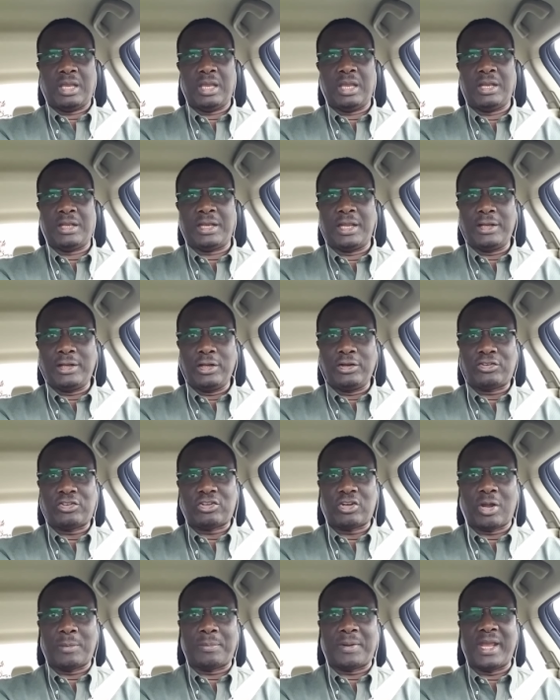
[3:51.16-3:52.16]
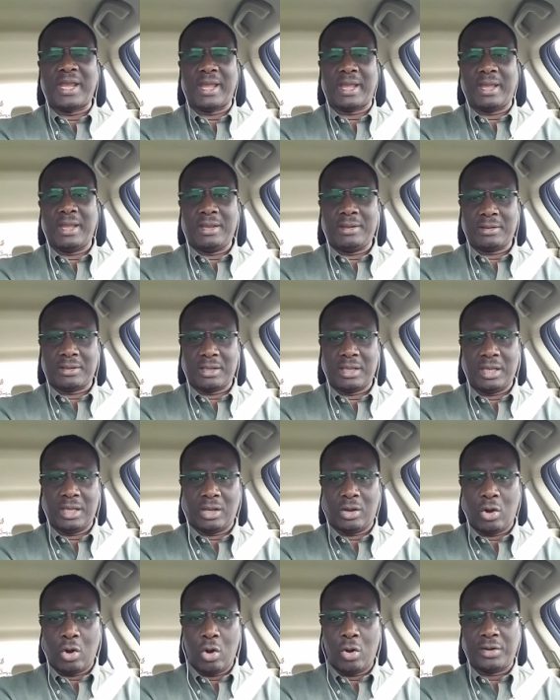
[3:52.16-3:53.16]
He did not stop there.
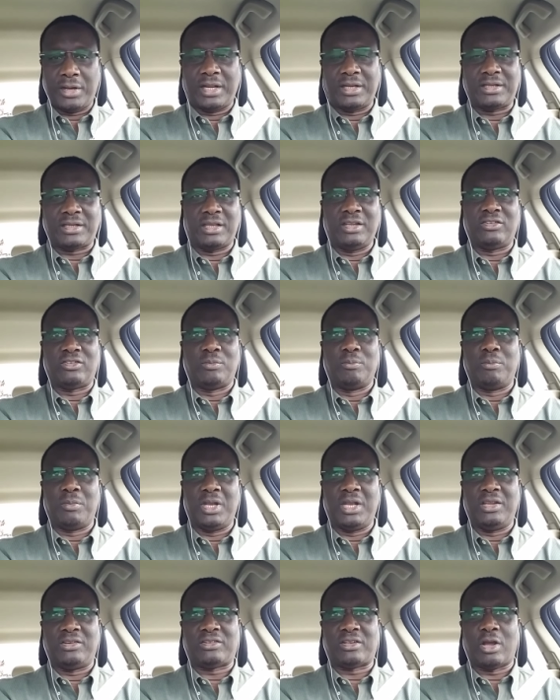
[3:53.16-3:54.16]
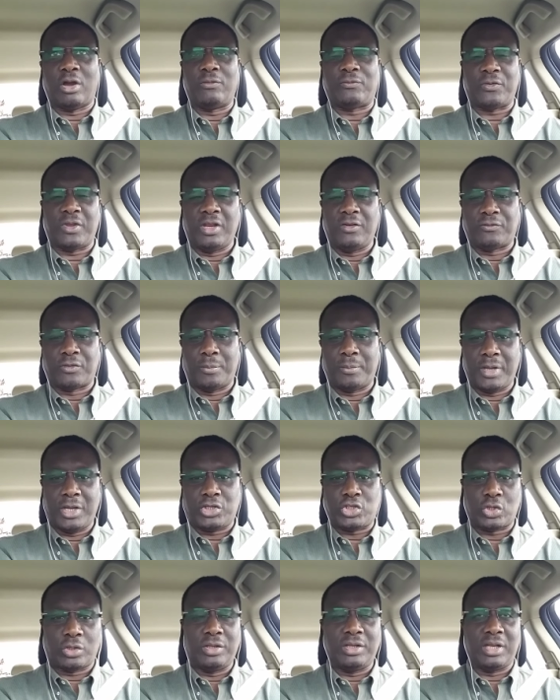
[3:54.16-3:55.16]
He ordered his Minister of
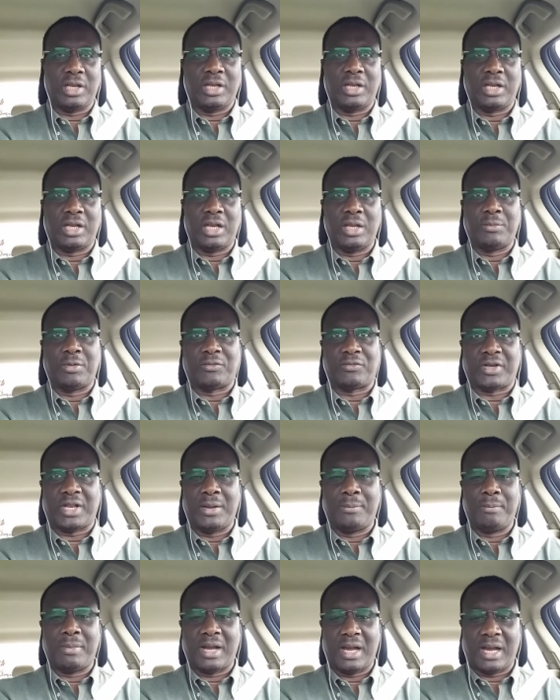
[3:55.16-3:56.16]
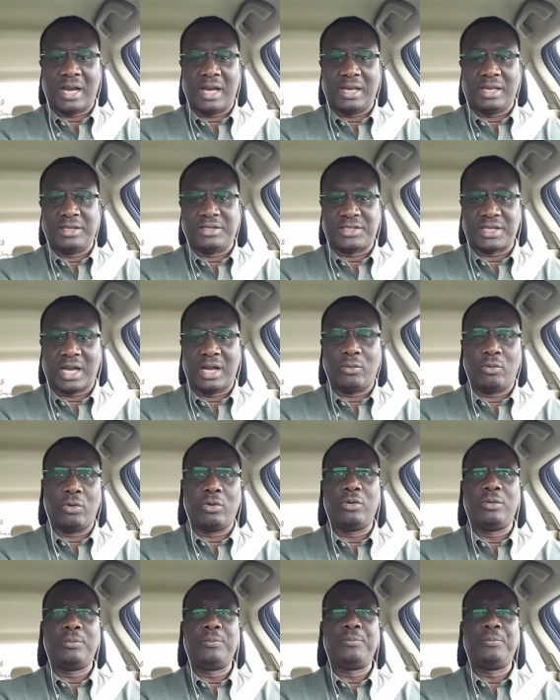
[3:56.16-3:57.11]
Information in the name of Demba Ali Jawo